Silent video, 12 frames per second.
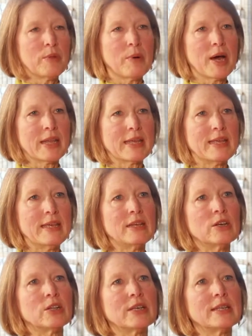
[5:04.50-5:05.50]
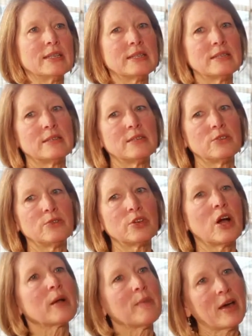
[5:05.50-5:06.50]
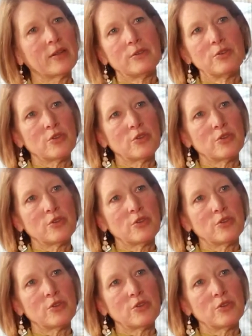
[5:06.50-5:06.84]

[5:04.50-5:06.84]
the body heal is to talk about